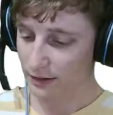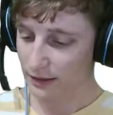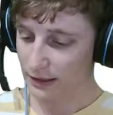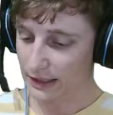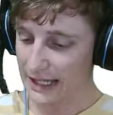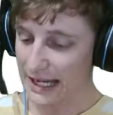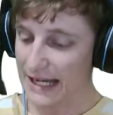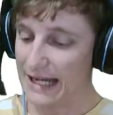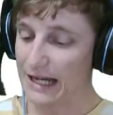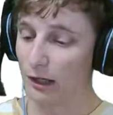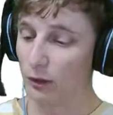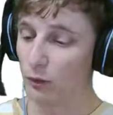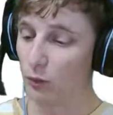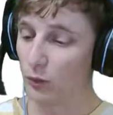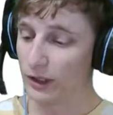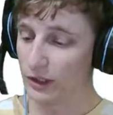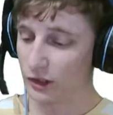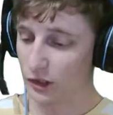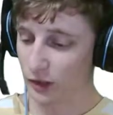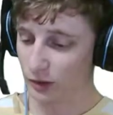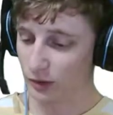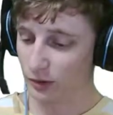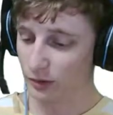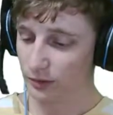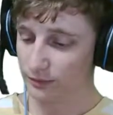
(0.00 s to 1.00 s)
an
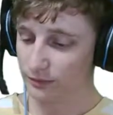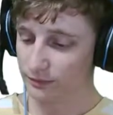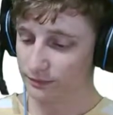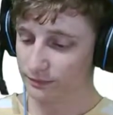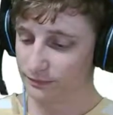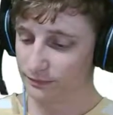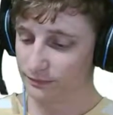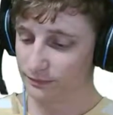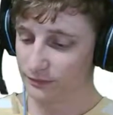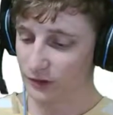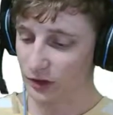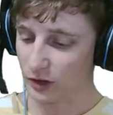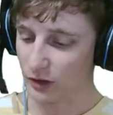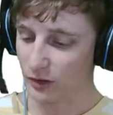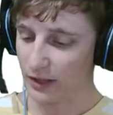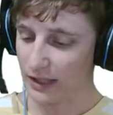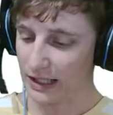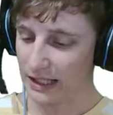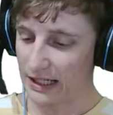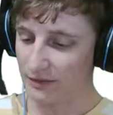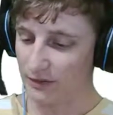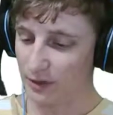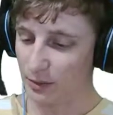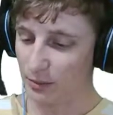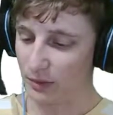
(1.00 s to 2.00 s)
original, so they
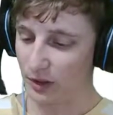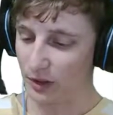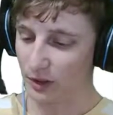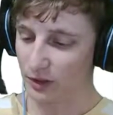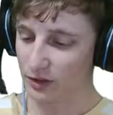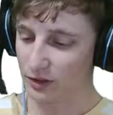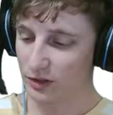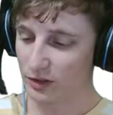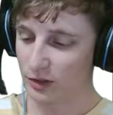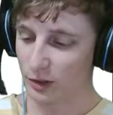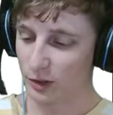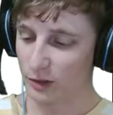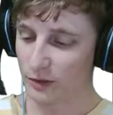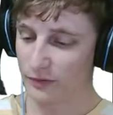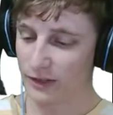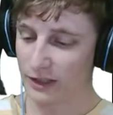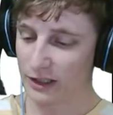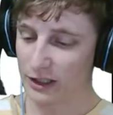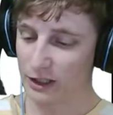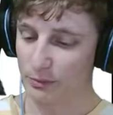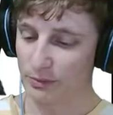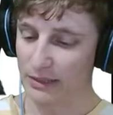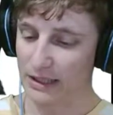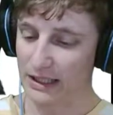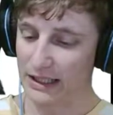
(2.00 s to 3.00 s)
have it marked certified
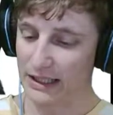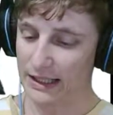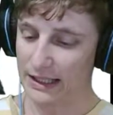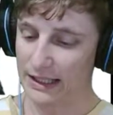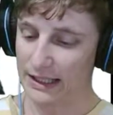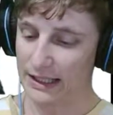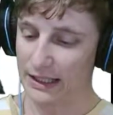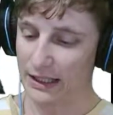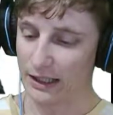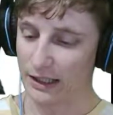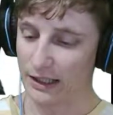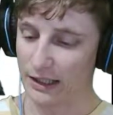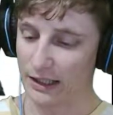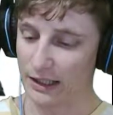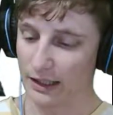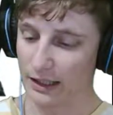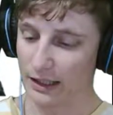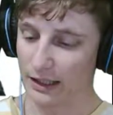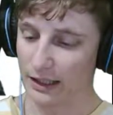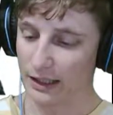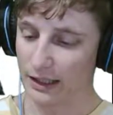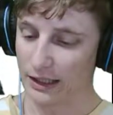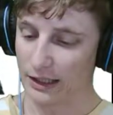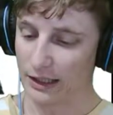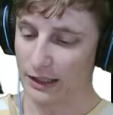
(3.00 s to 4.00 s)
to be an
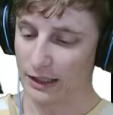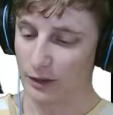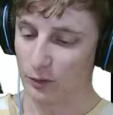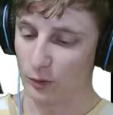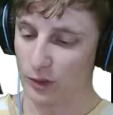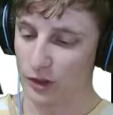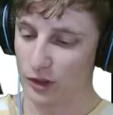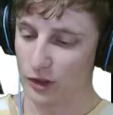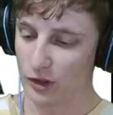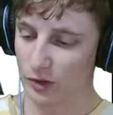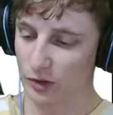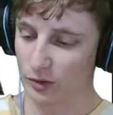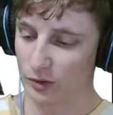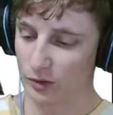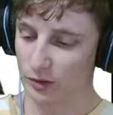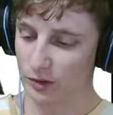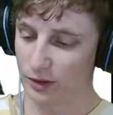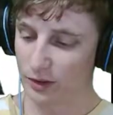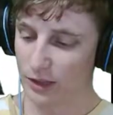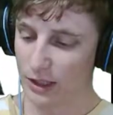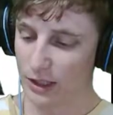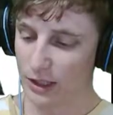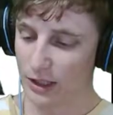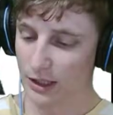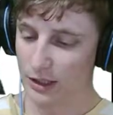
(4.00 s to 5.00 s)
original
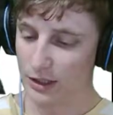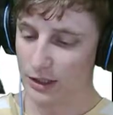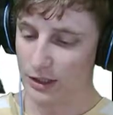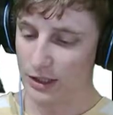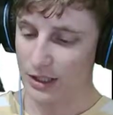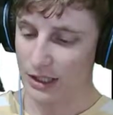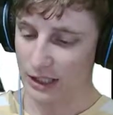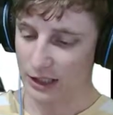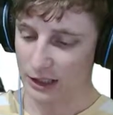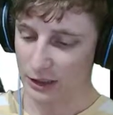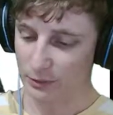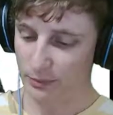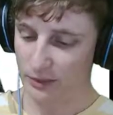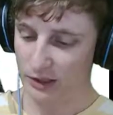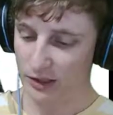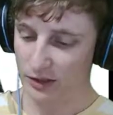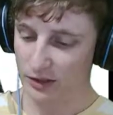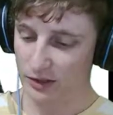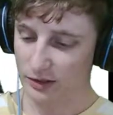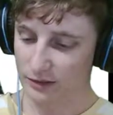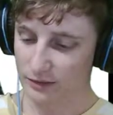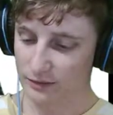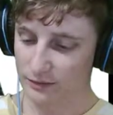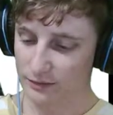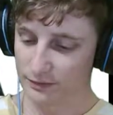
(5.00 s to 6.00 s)
document
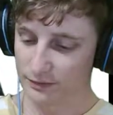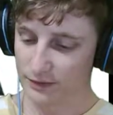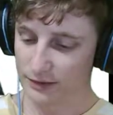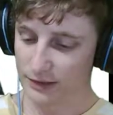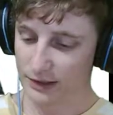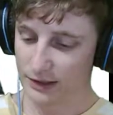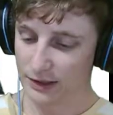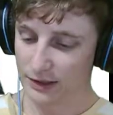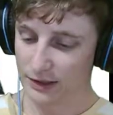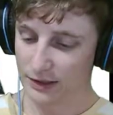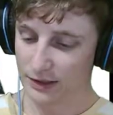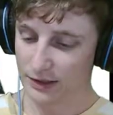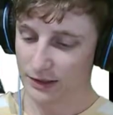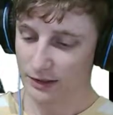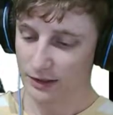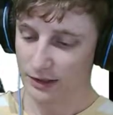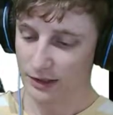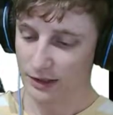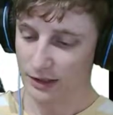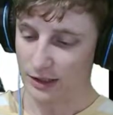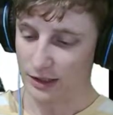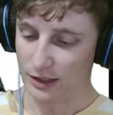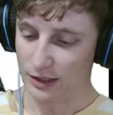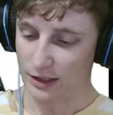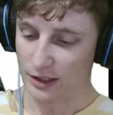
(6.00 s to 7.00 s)

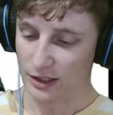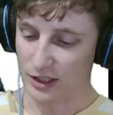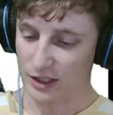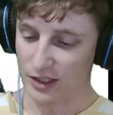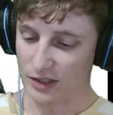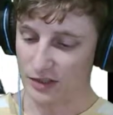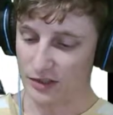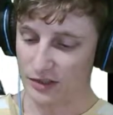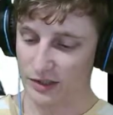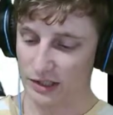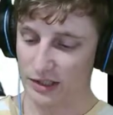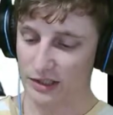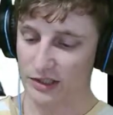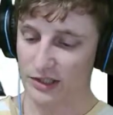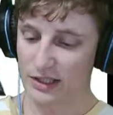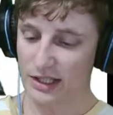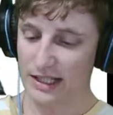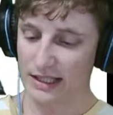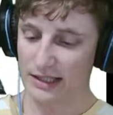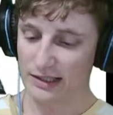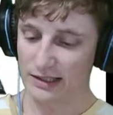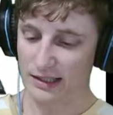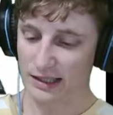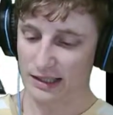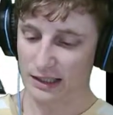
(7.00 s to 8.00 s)
on
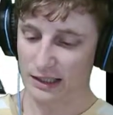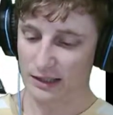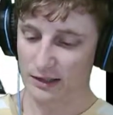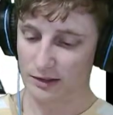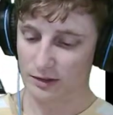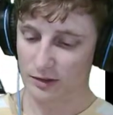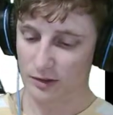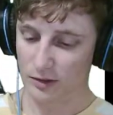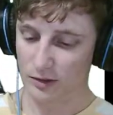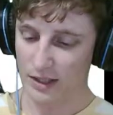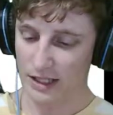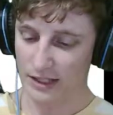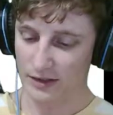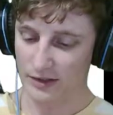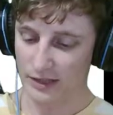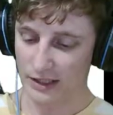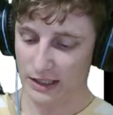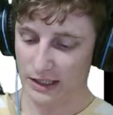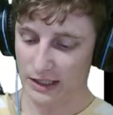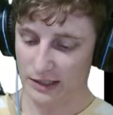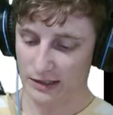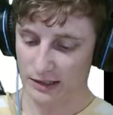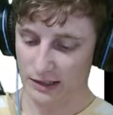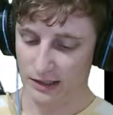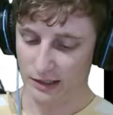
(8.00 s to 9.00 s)

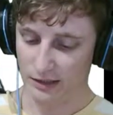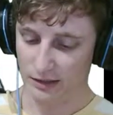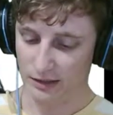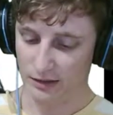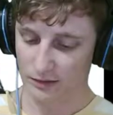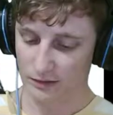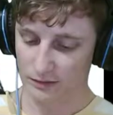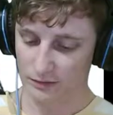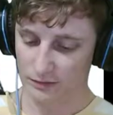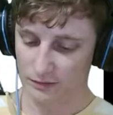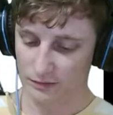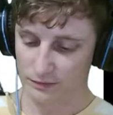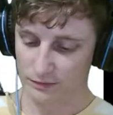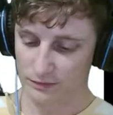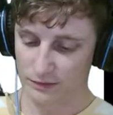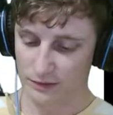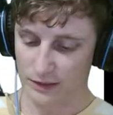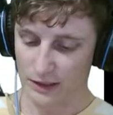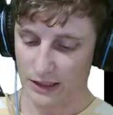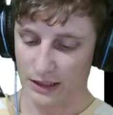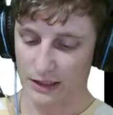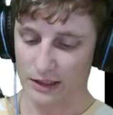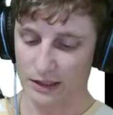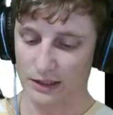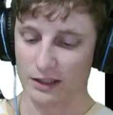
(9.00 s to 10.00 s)
6/19/2018,
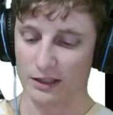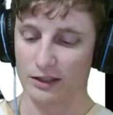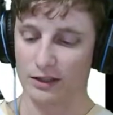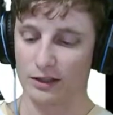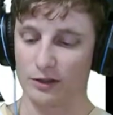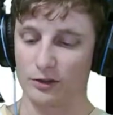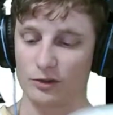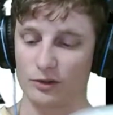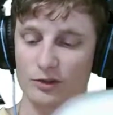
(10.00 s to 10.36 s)
and then there's